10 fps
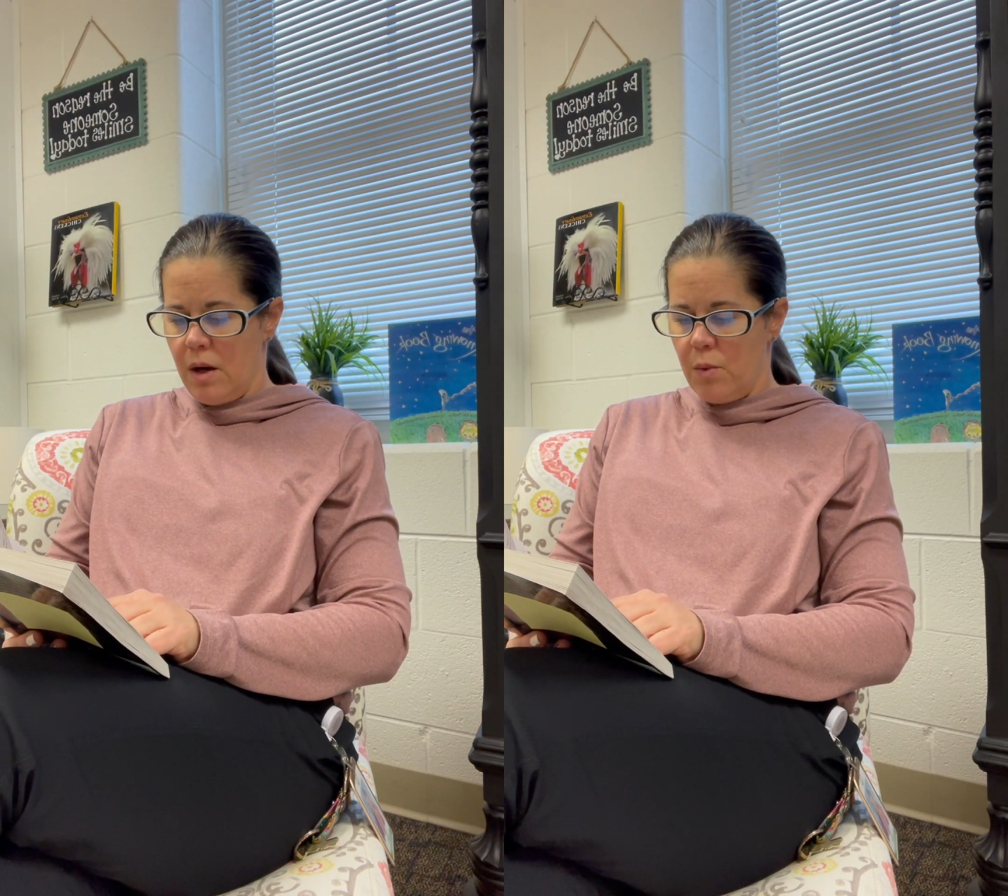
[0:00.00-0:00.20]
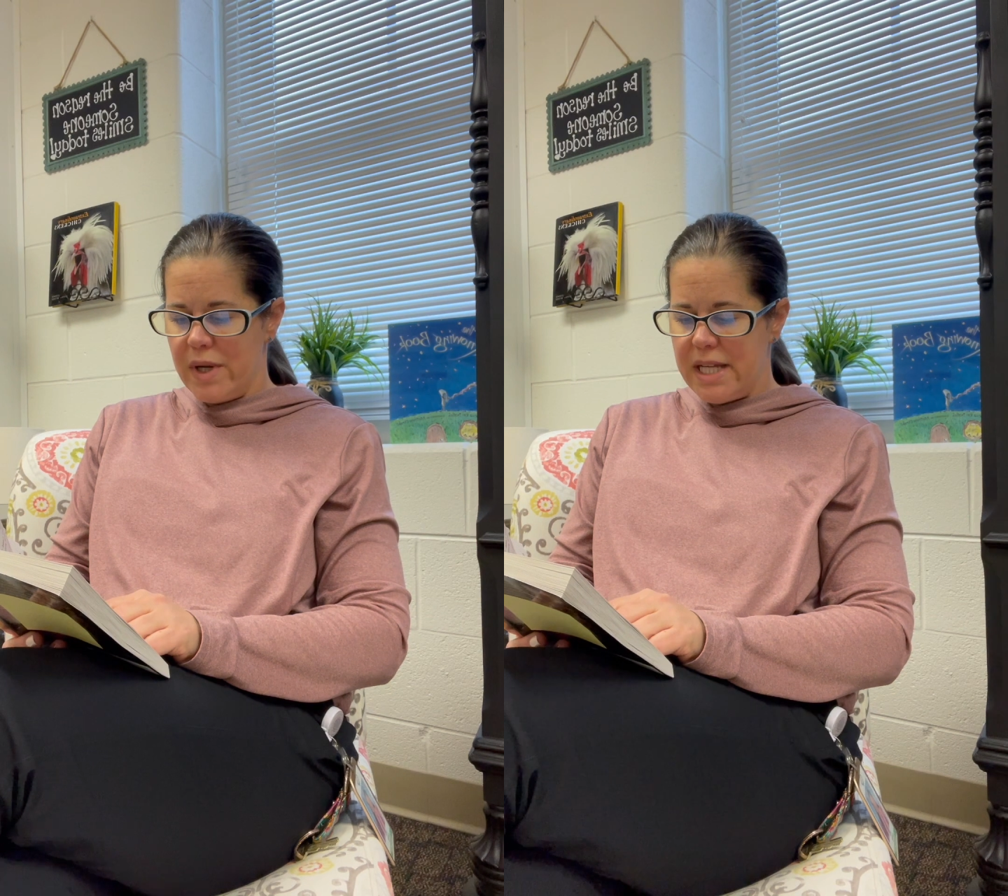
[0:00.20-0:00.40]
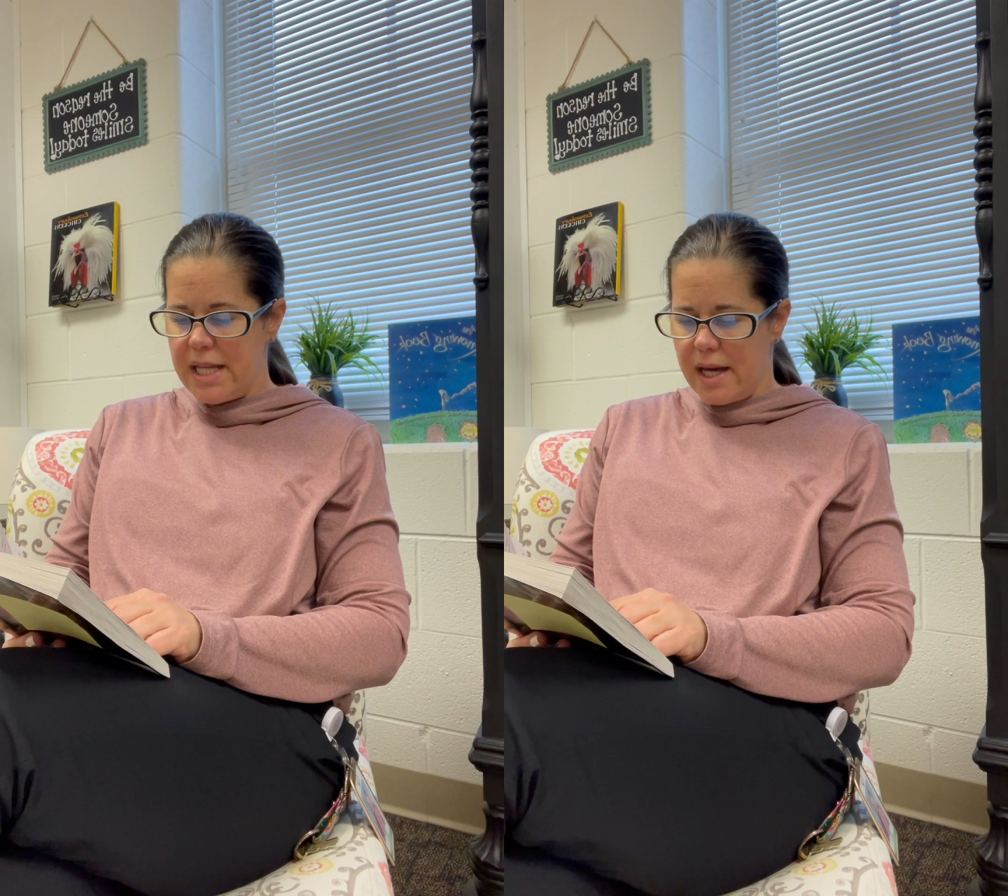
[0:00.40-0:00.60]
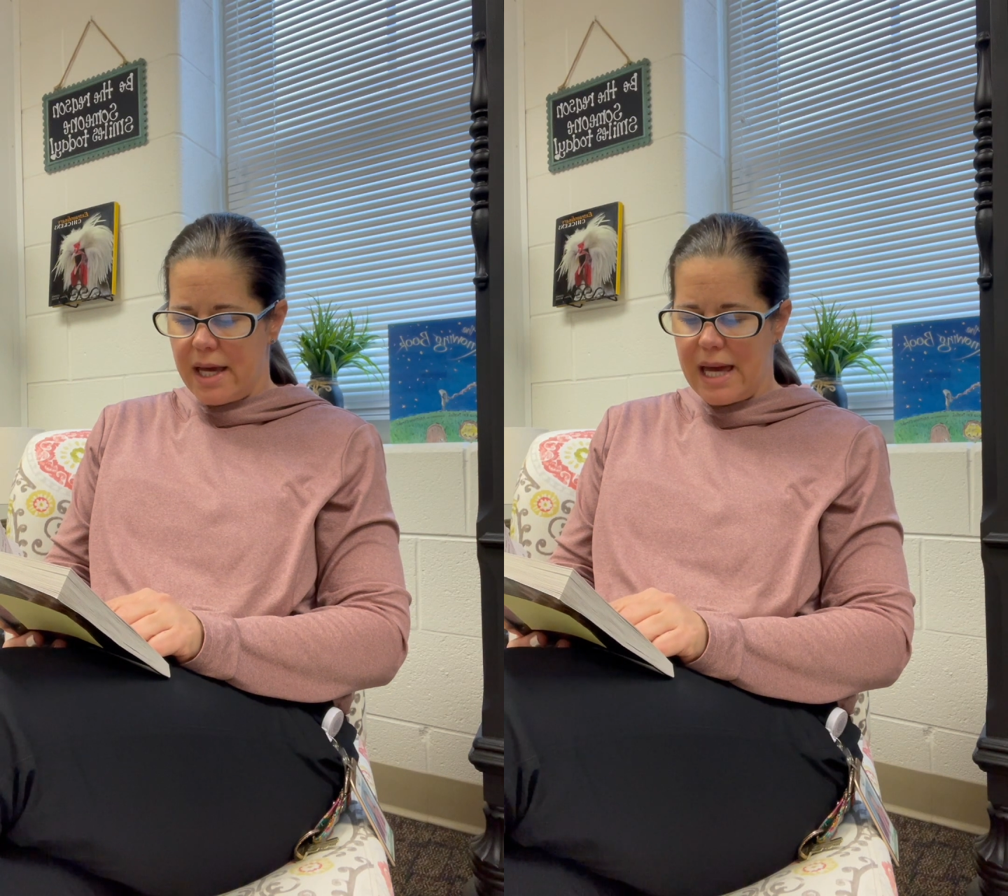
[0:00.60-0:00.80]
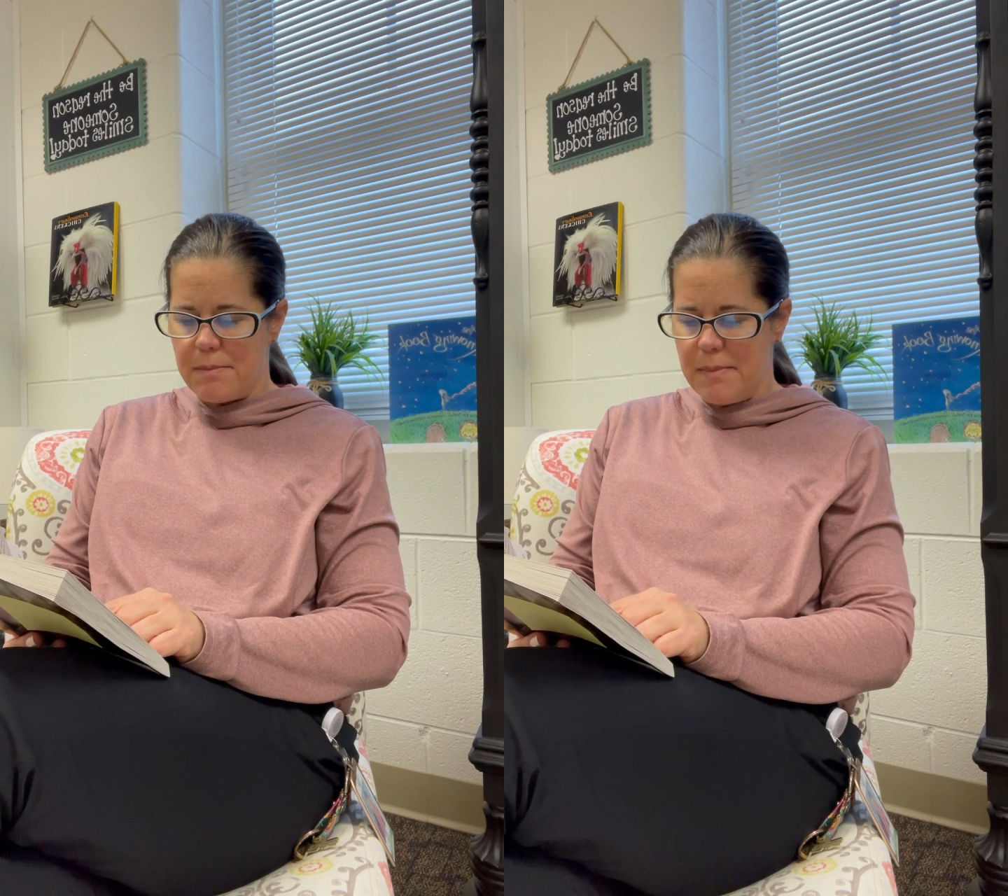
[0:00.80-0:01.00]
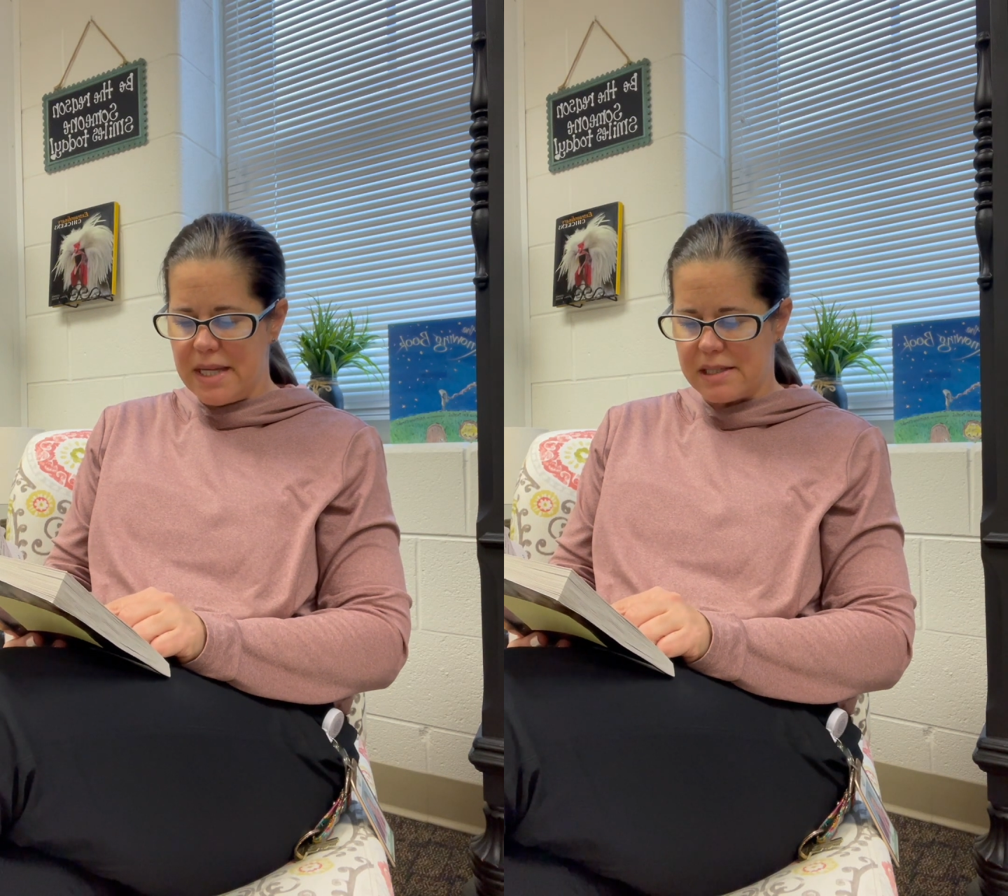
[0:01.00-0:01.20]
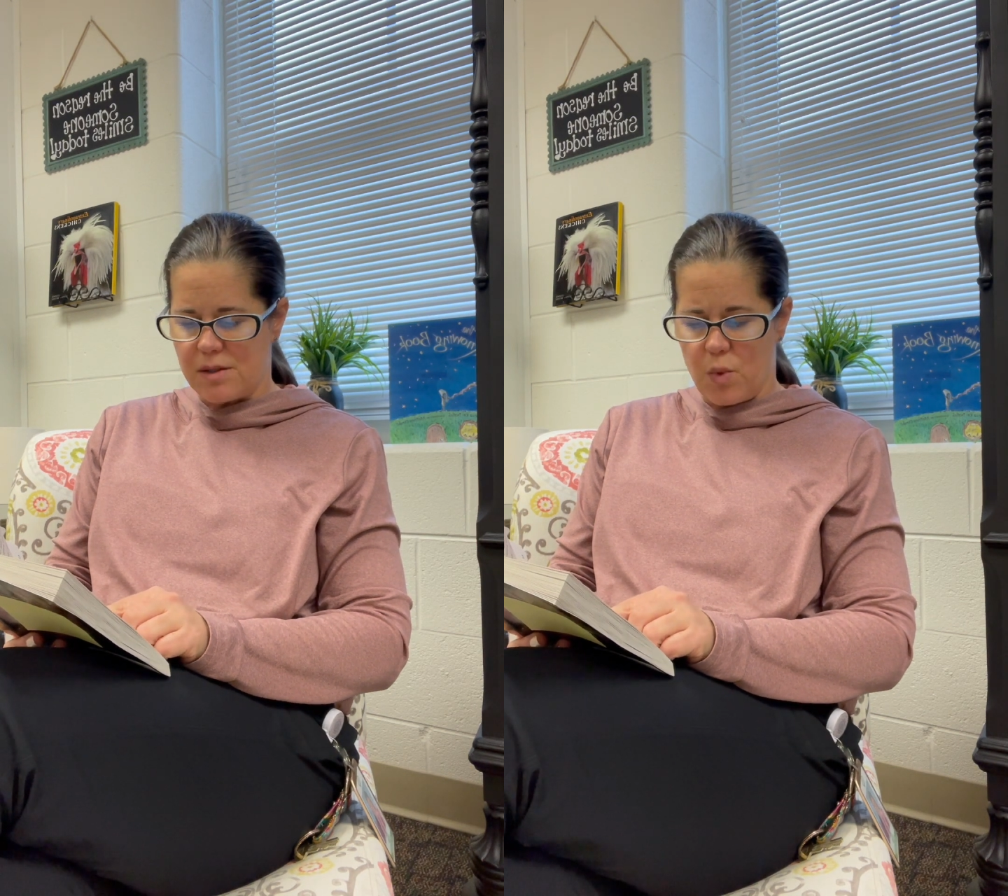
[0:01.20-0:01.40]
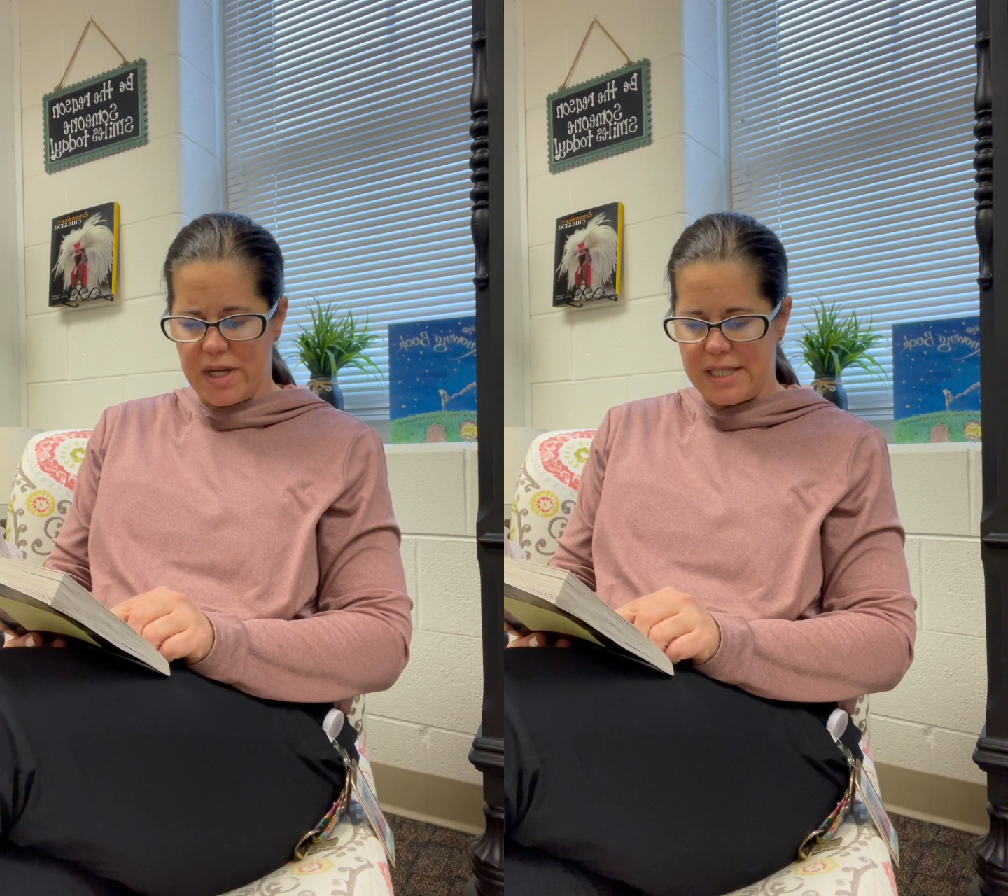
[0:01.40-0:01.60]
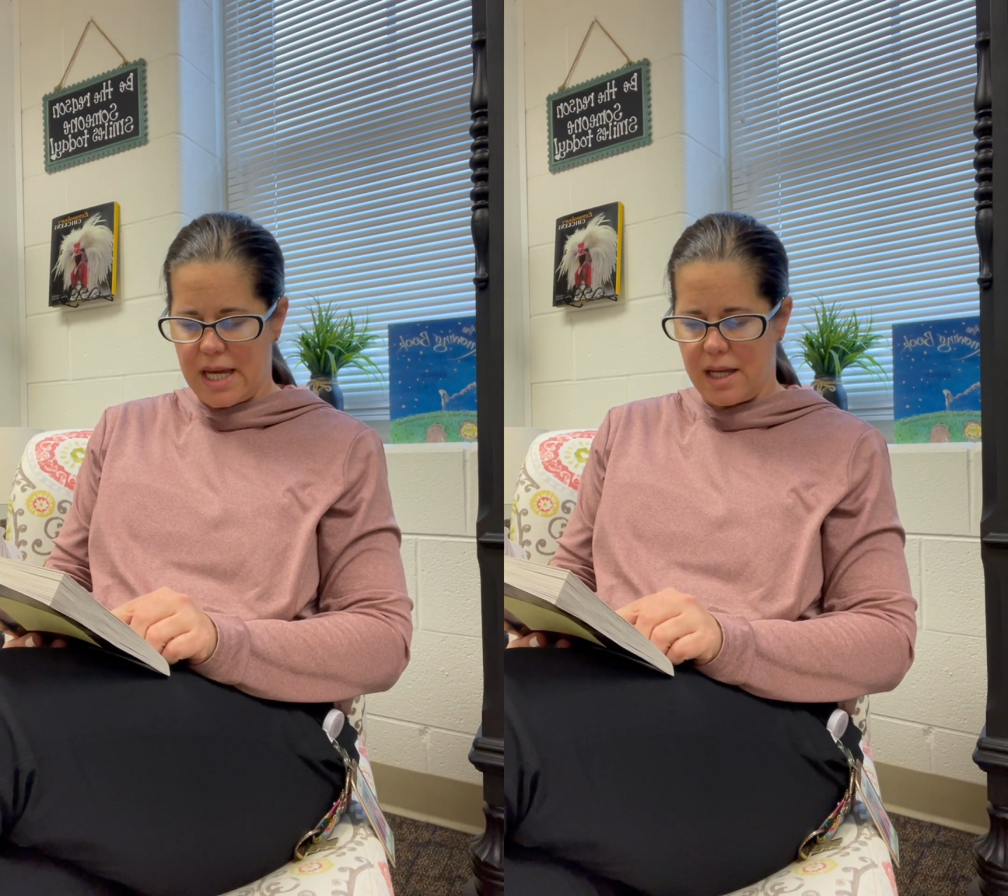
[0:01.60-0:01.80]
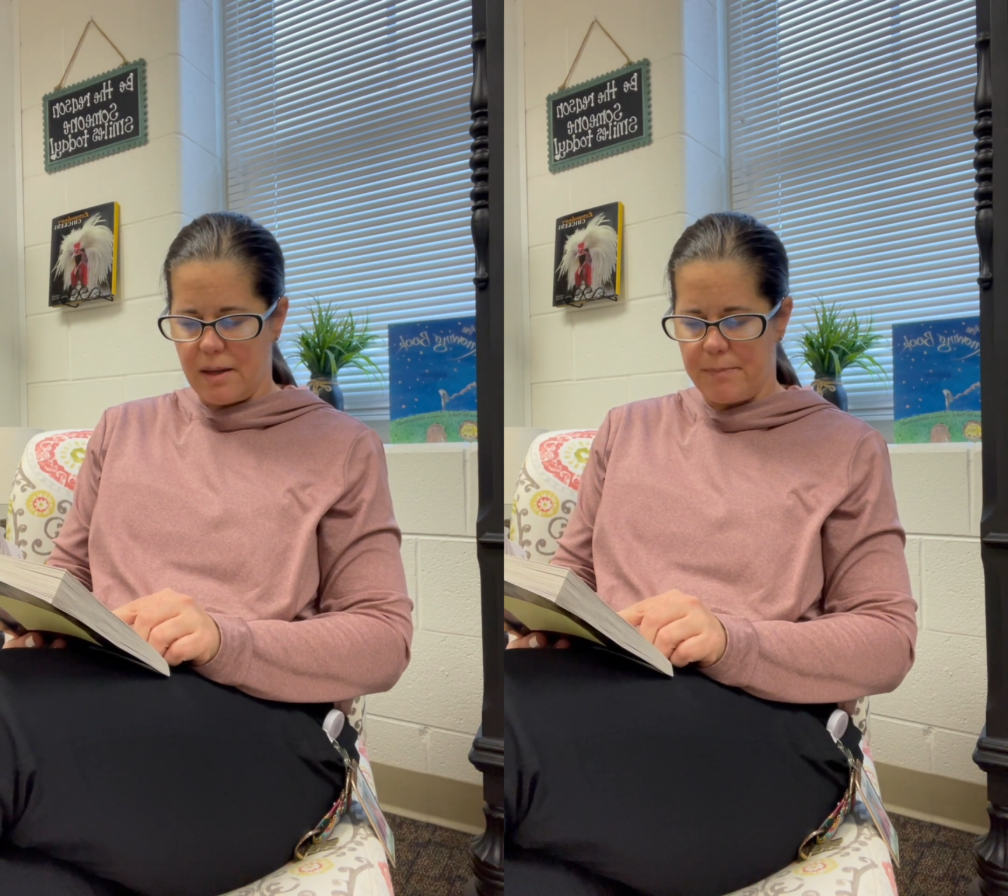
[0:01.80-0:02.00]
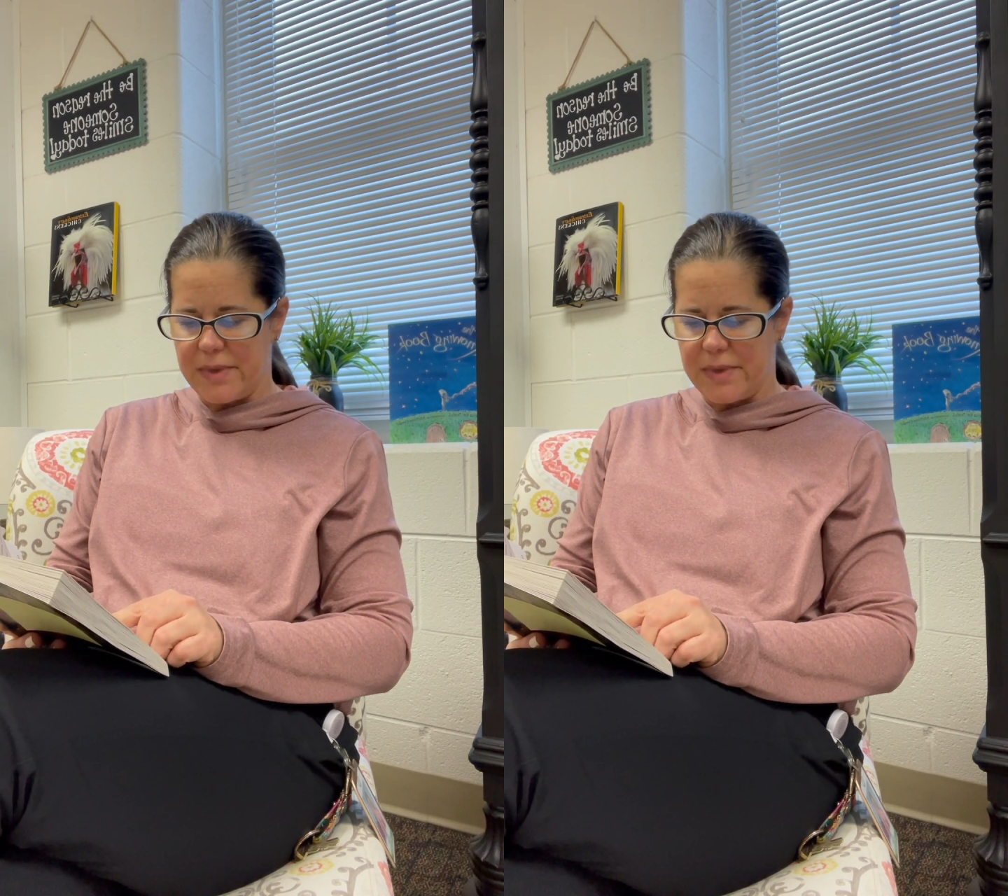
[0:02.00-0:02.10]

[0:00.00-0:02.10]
Juanita had missed one day,